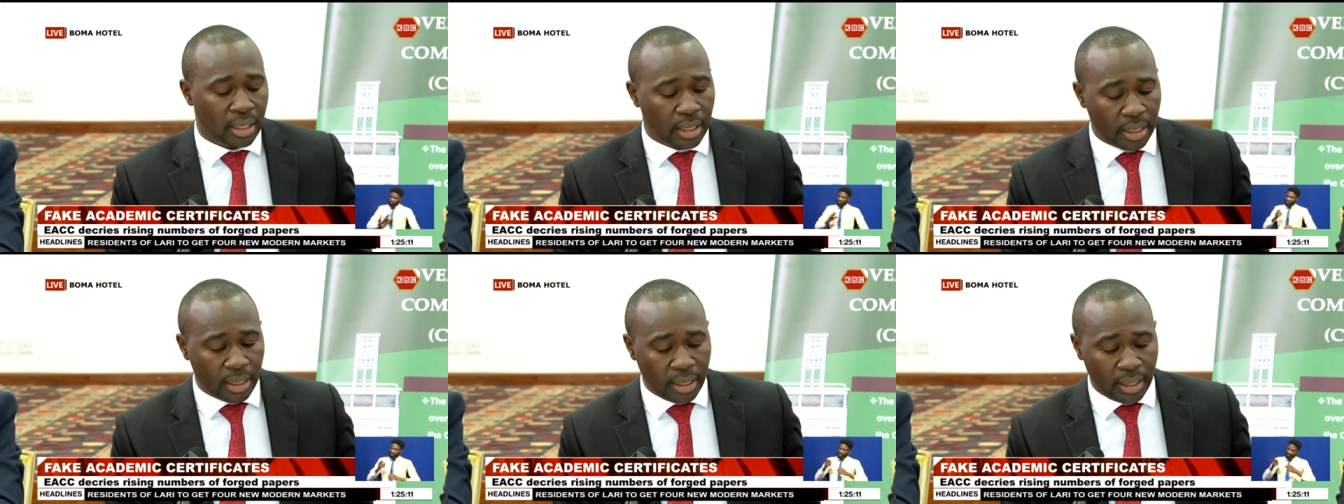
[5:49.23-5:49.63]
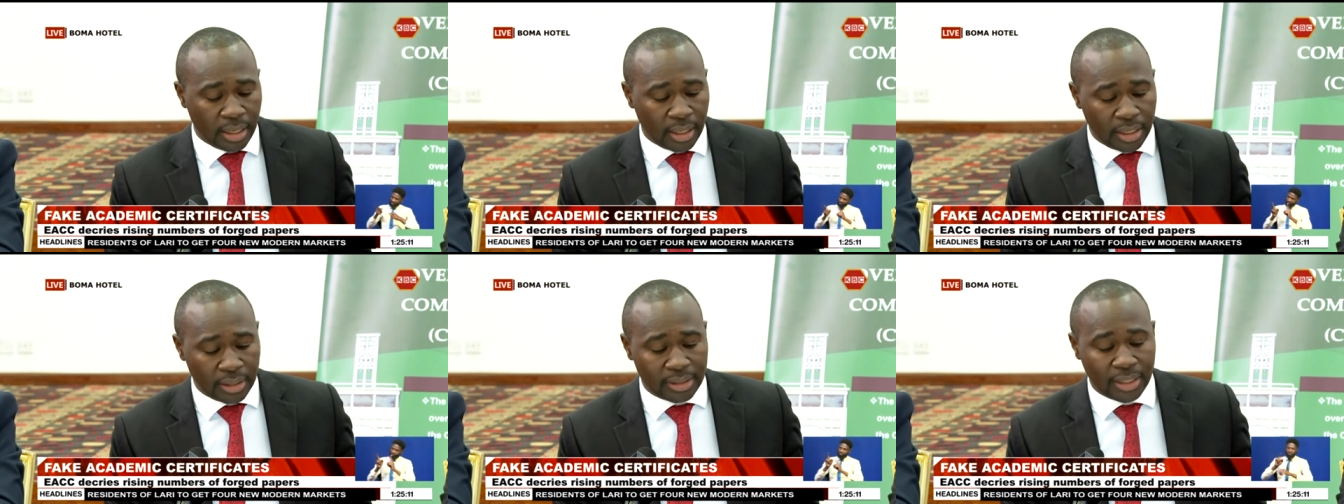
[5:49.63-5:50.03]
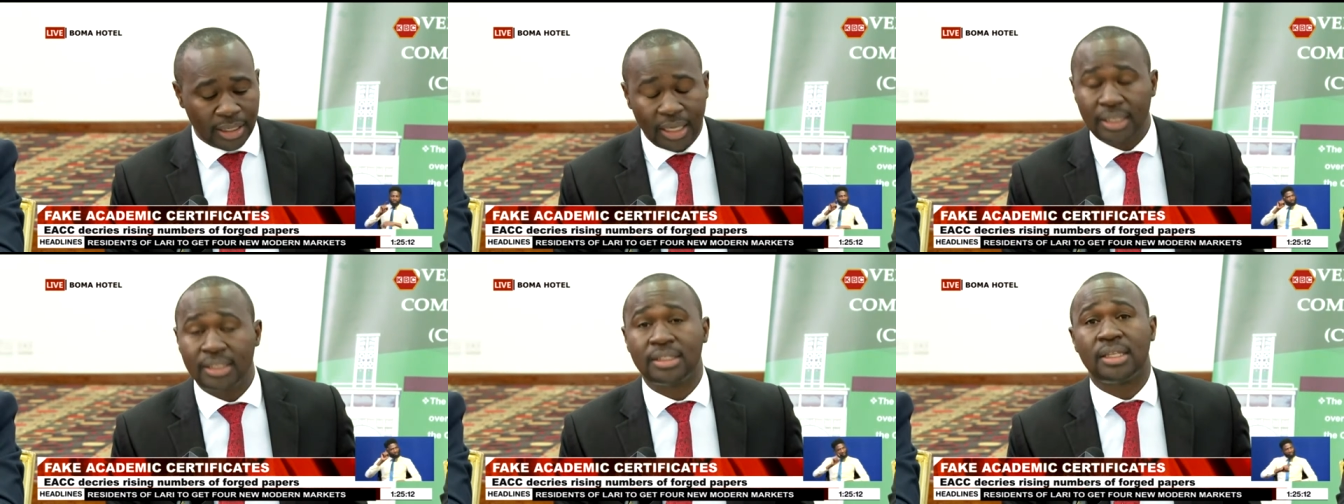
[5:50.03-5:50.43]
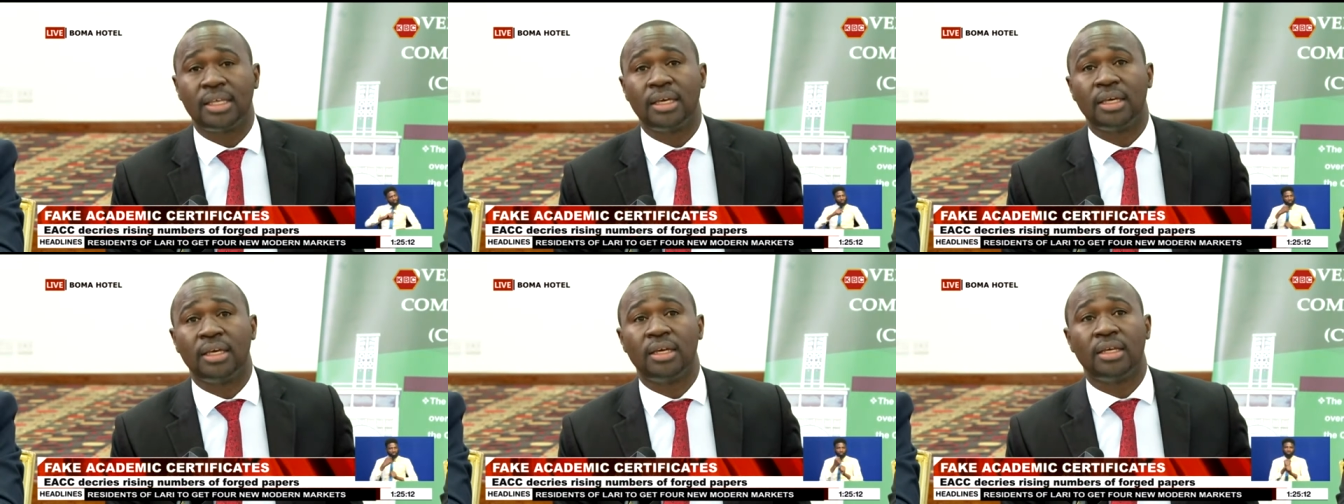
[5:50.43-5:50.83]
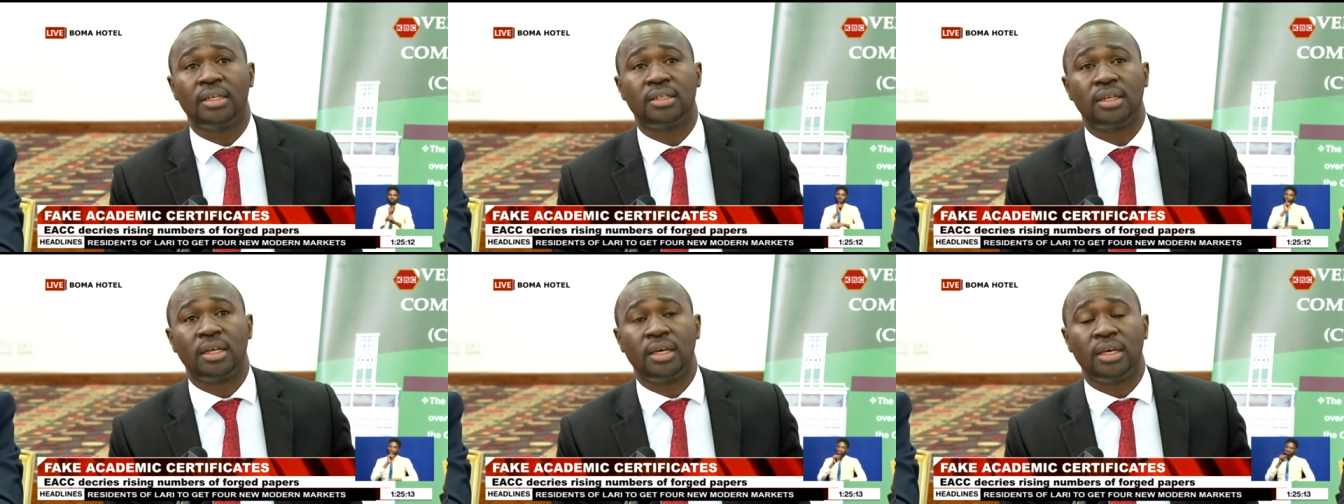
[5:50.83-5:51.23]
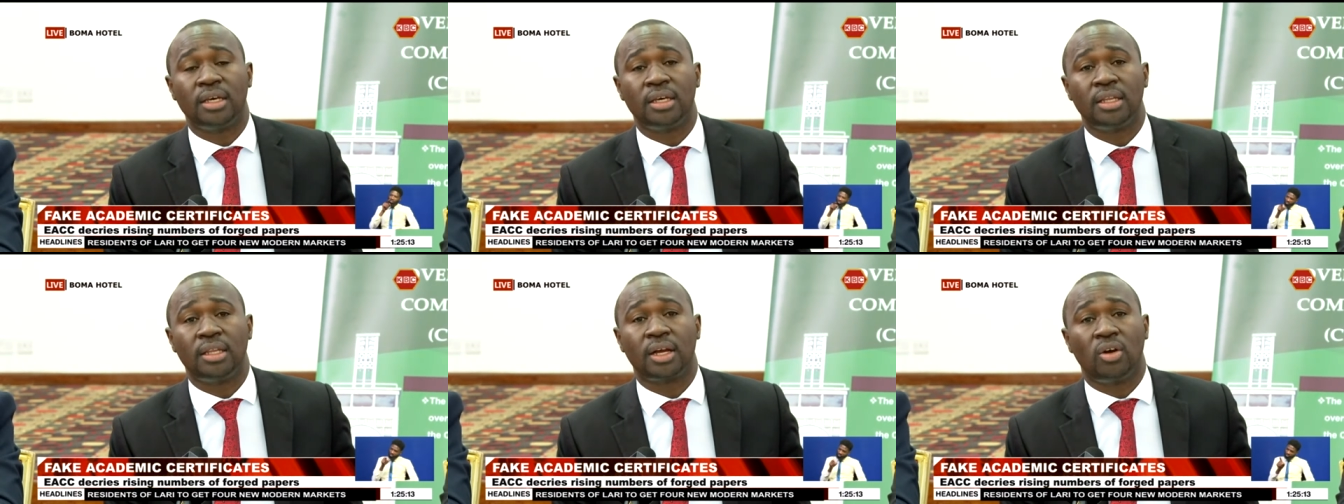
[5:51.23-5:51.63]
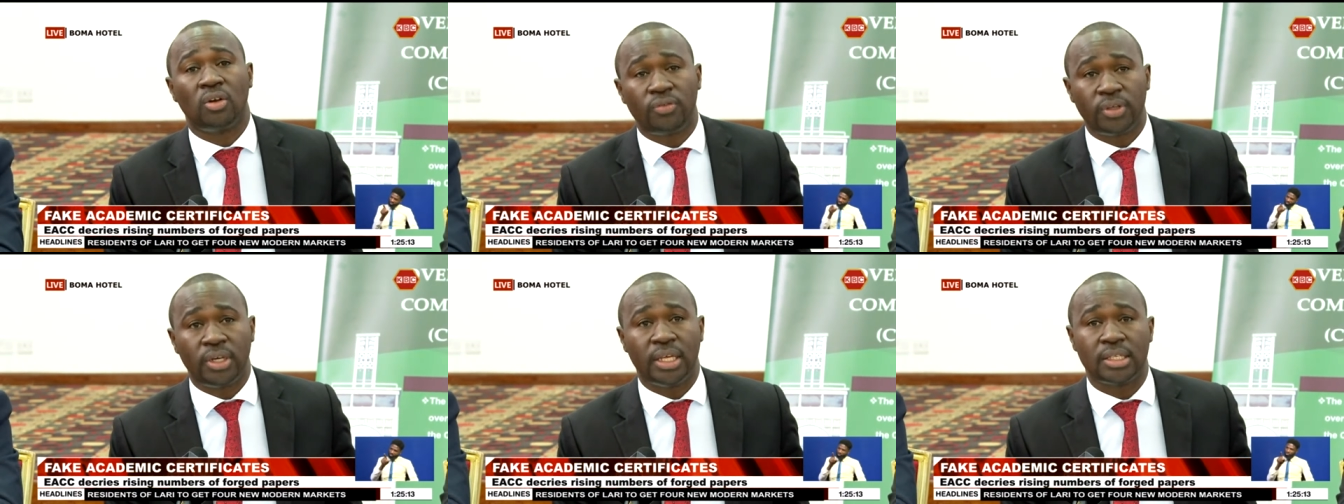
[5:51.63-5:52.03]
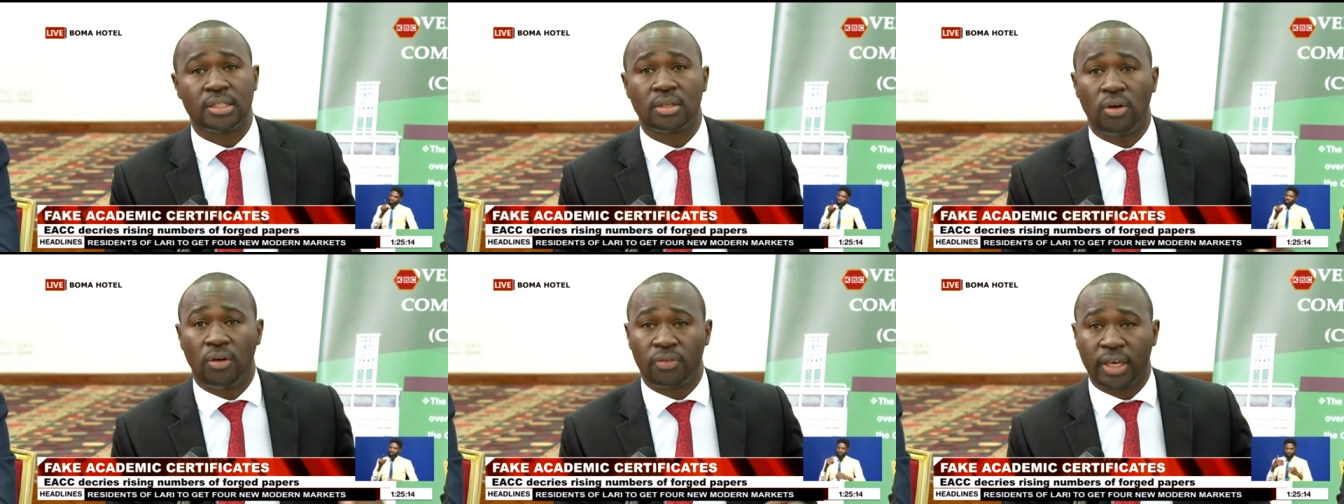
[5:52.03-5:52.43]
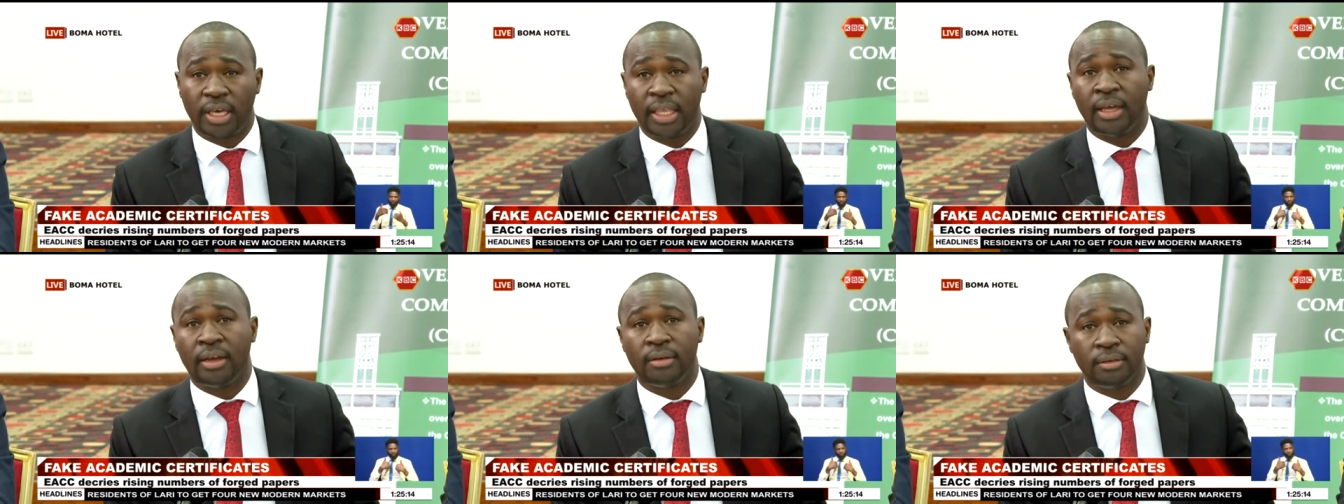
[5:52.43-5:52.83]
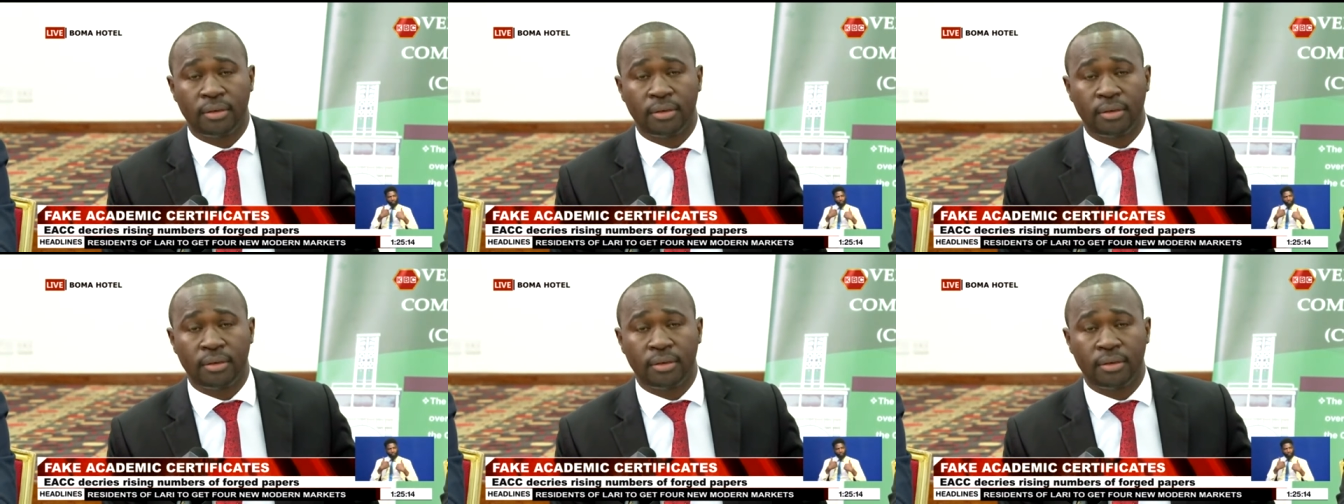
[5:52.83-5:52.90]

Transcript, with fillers: it gains the confidence of Kenya.